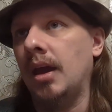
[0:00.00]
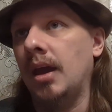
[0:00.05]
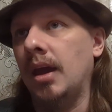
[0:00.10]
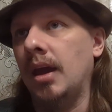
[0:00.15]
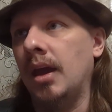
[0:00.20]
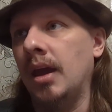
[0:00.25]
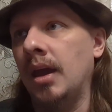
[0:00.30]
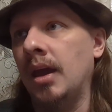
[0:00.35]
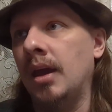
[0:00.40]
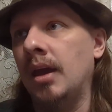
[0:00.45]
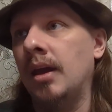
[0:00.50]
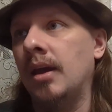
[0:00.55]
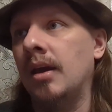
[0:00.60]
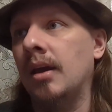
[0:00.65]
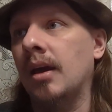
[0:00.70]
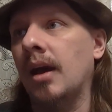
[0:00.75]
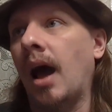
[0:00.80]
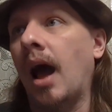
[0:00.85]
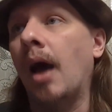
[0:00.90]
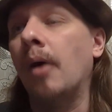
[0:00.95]

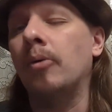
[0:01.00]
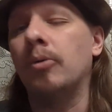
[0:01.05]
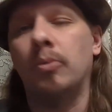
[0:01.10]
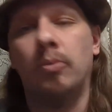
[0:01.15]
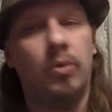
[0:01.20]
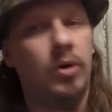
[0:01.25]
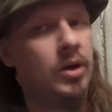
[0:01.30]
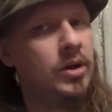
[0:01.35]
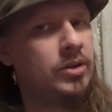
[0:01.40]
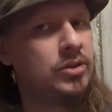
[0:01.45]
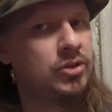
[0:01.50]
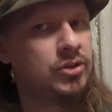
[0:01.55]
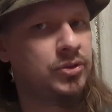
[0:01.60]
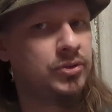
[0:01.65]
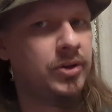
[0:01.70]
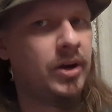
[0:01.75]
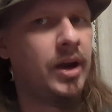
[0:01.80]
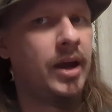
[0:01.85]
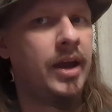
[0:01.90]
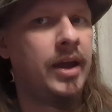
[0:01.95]
I would want to
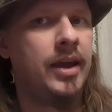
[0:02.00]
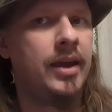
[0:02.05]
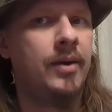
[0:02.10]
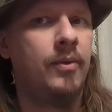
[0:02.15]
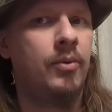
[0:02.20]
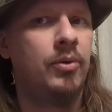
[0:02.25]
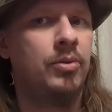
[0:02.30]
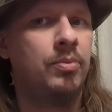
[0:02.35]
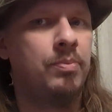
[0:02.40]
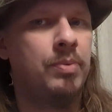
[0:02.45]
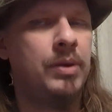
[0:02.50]
try it with